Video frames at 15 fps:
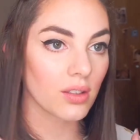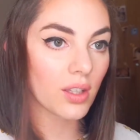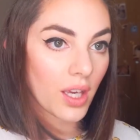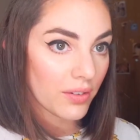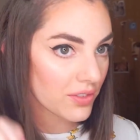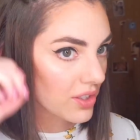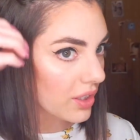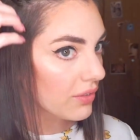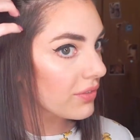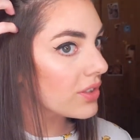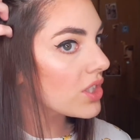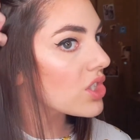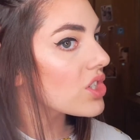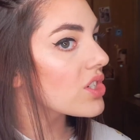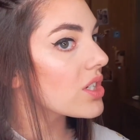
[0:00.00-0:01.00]
After I
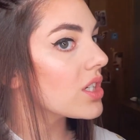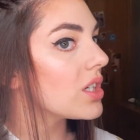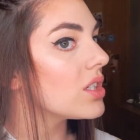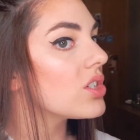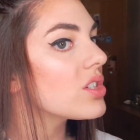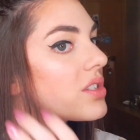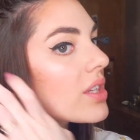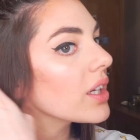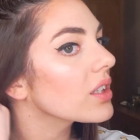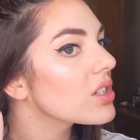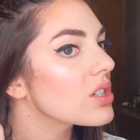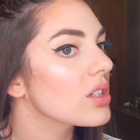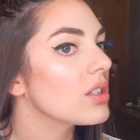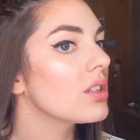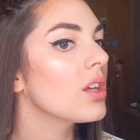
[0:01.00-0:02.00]
finished each
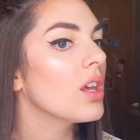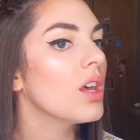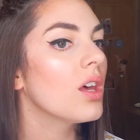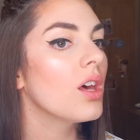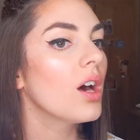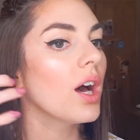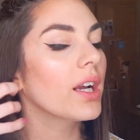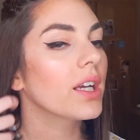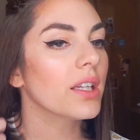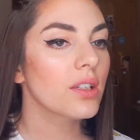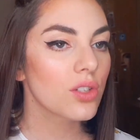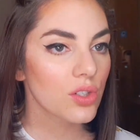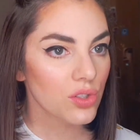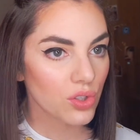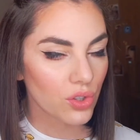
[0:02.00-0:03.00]
section, I kind
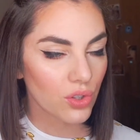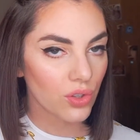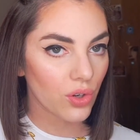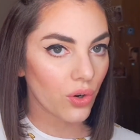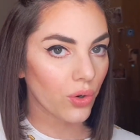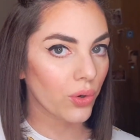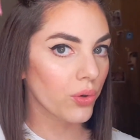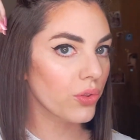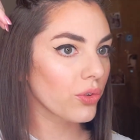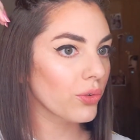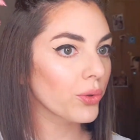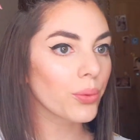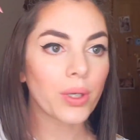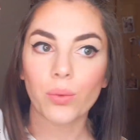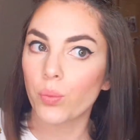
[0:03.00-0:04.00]
of just go
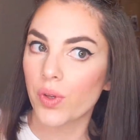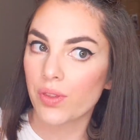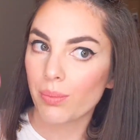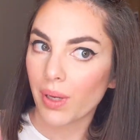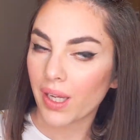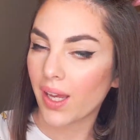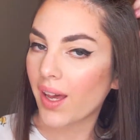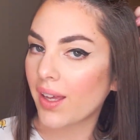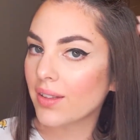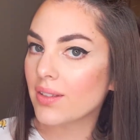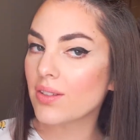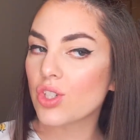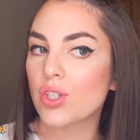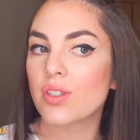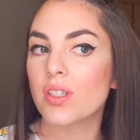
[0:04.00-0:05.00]
through it with my
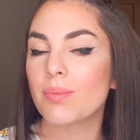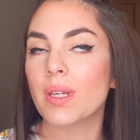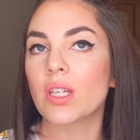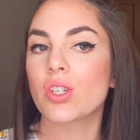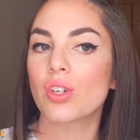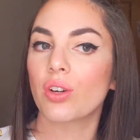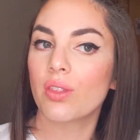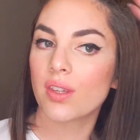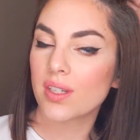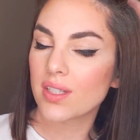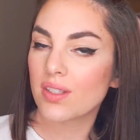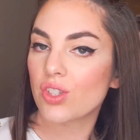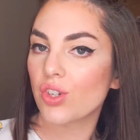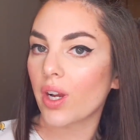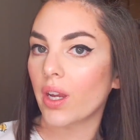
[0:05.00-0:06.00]
hand just to make sure that
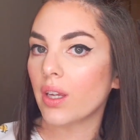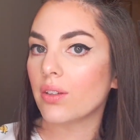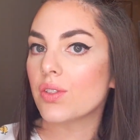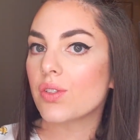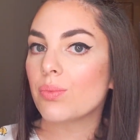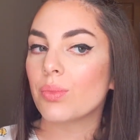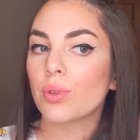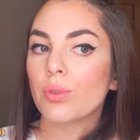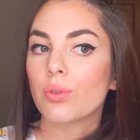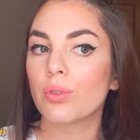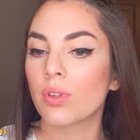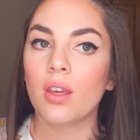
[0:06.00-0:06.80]
it's dry and smooth,